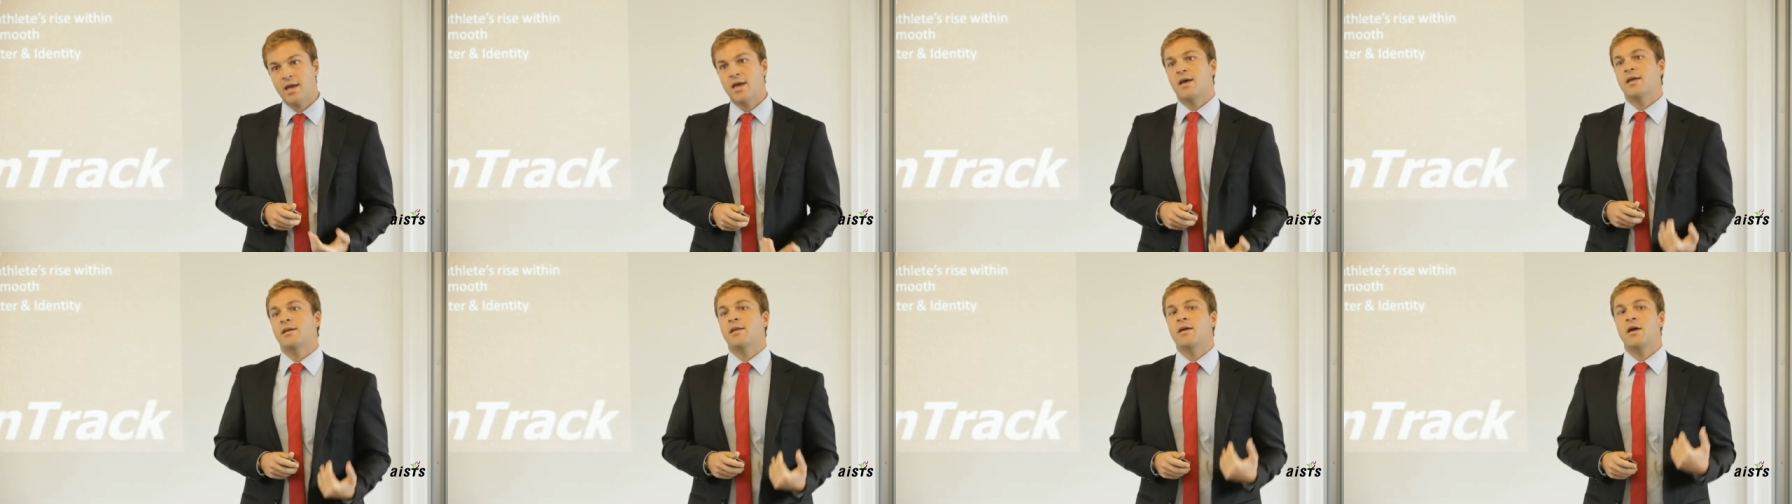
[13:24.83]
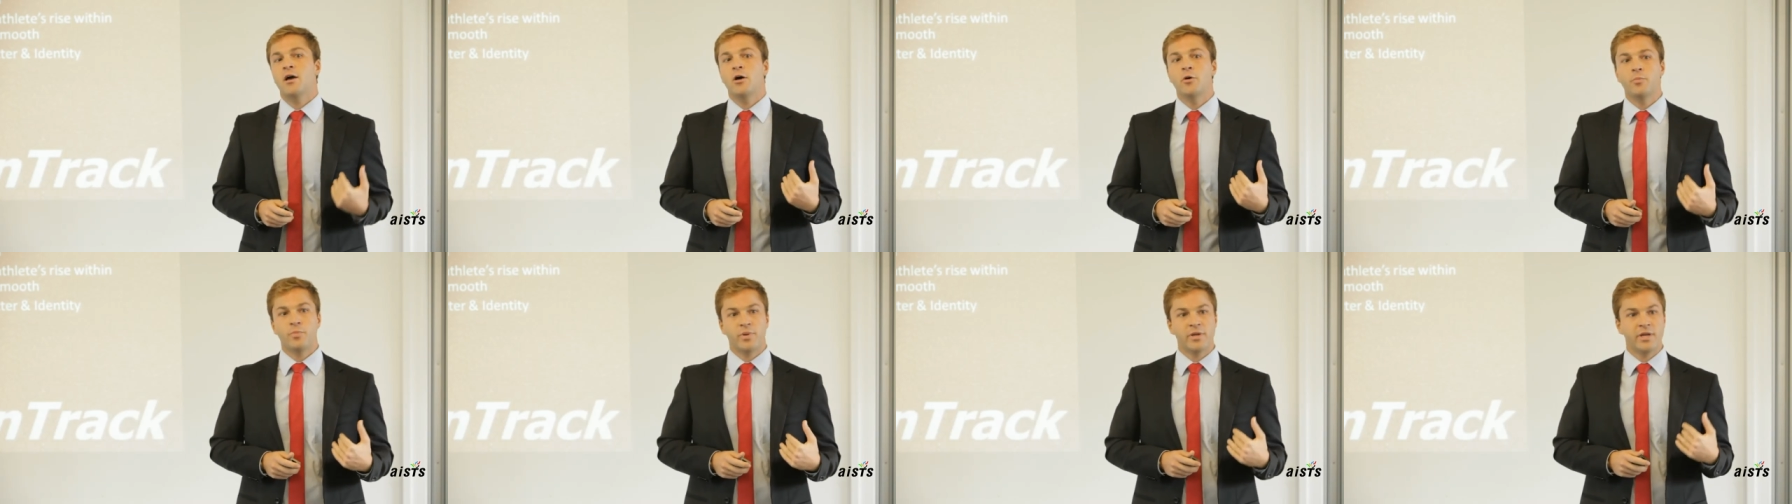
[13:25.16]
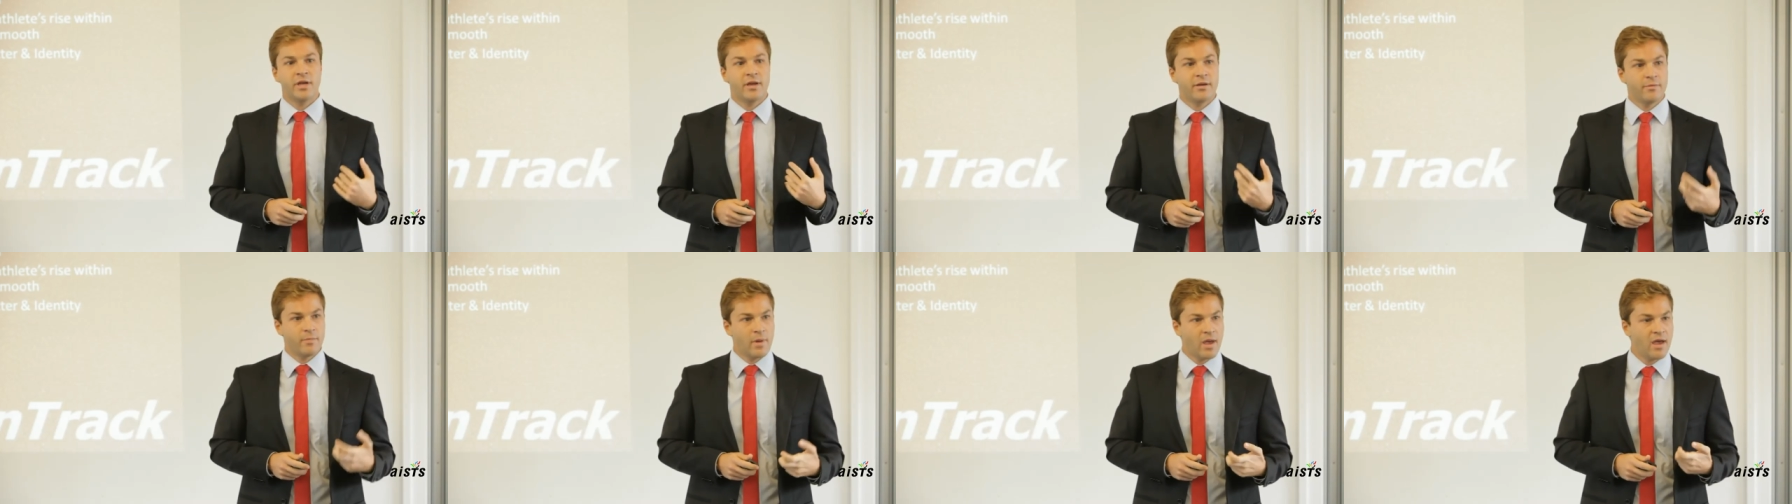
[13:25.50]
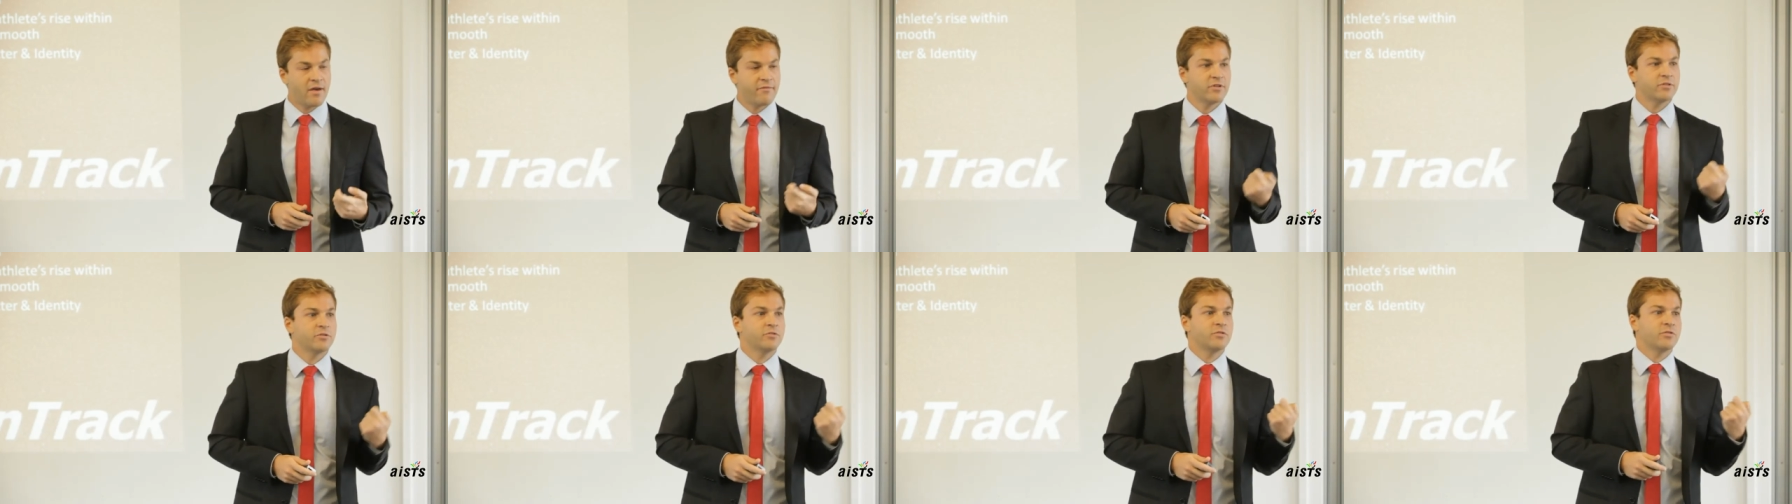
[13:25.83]
and helping him
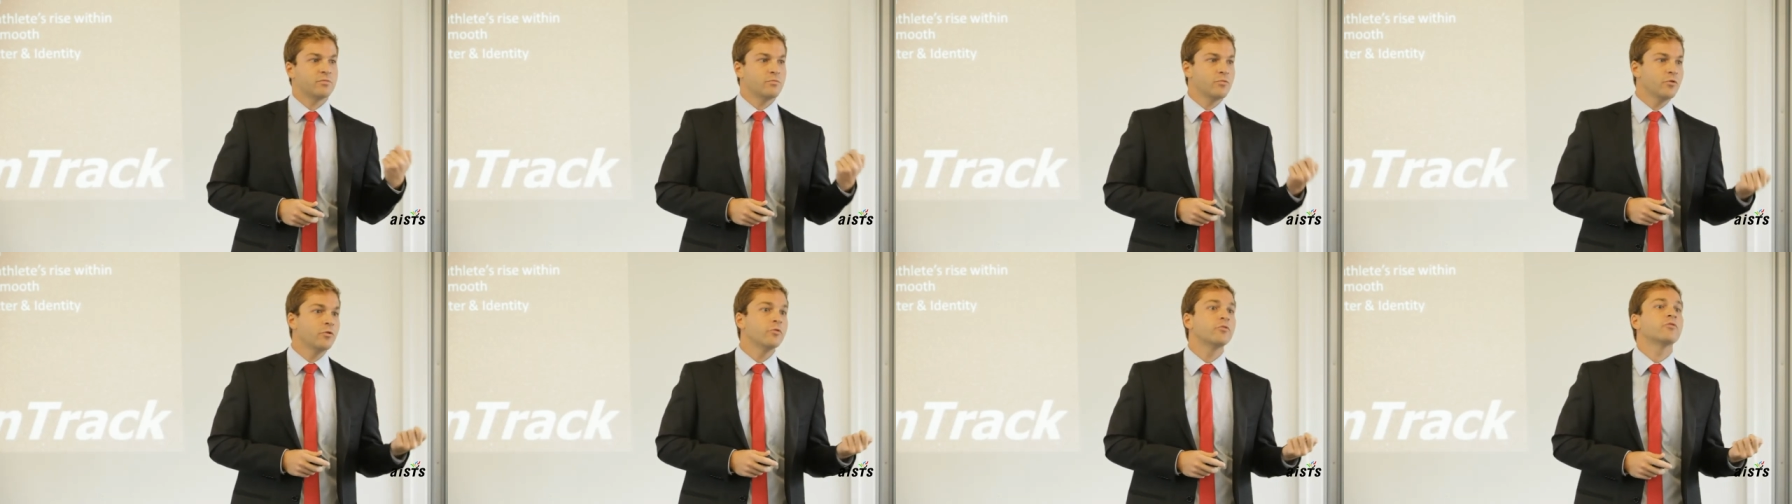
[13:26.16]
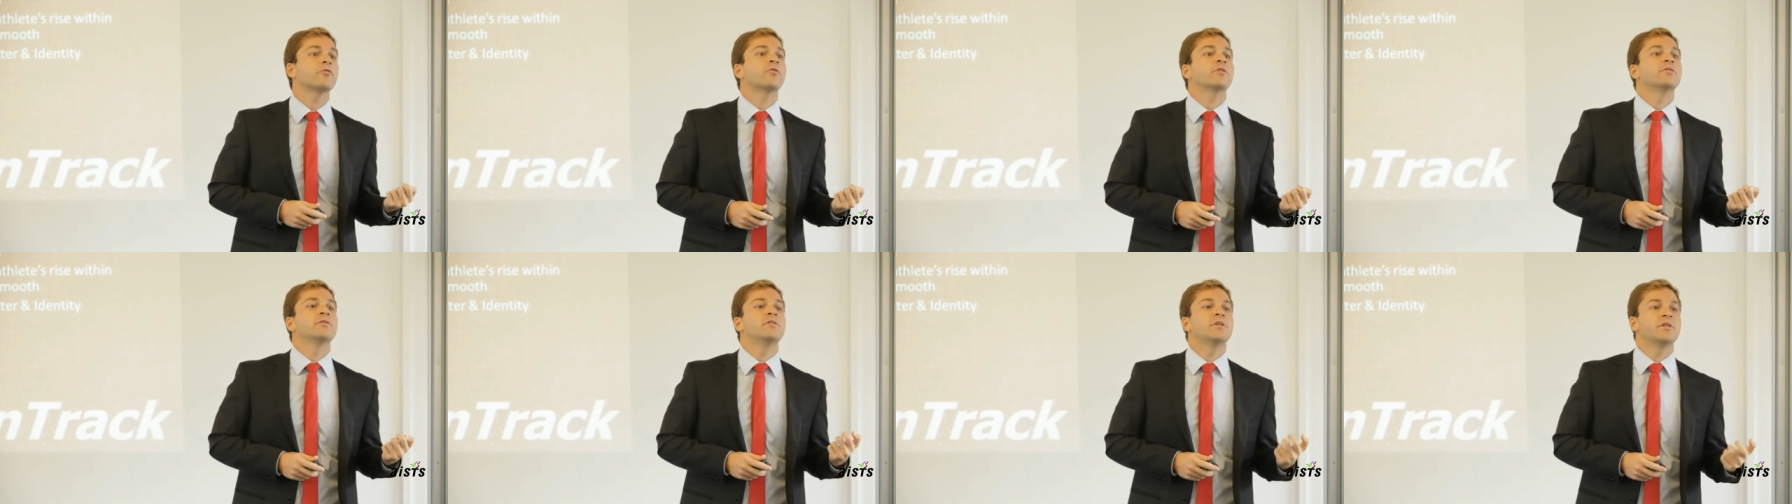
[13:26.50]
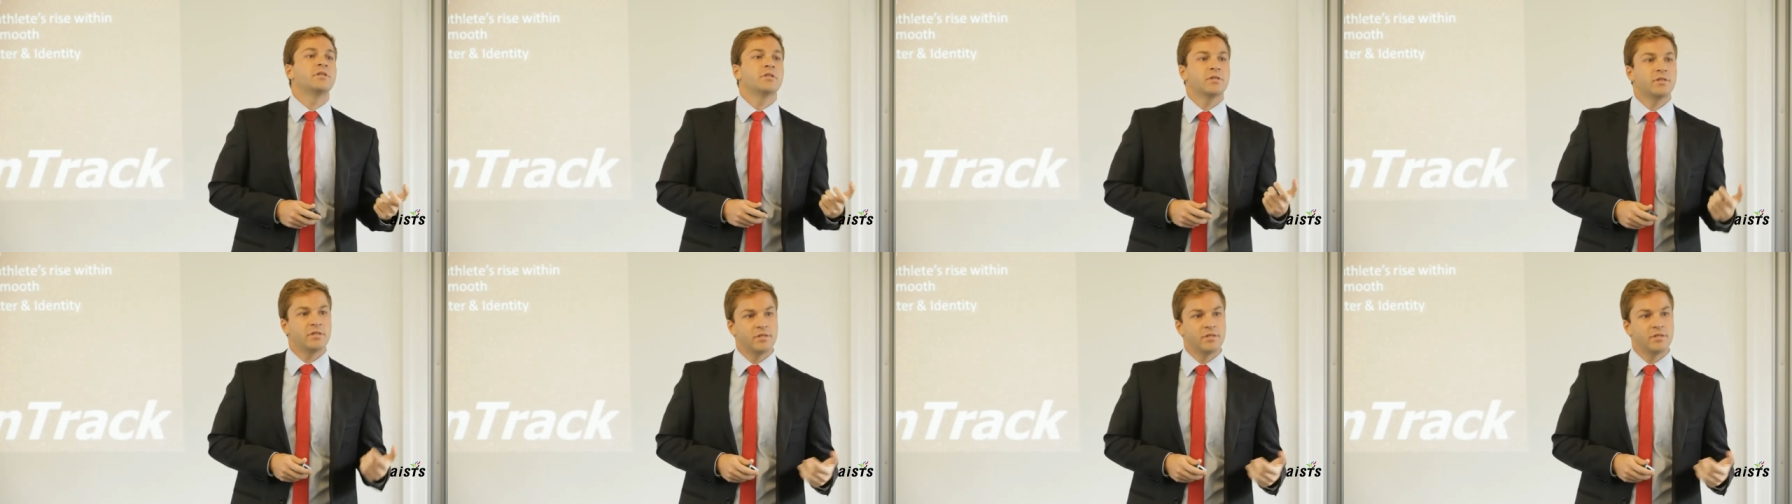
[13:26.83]
have a smooth transition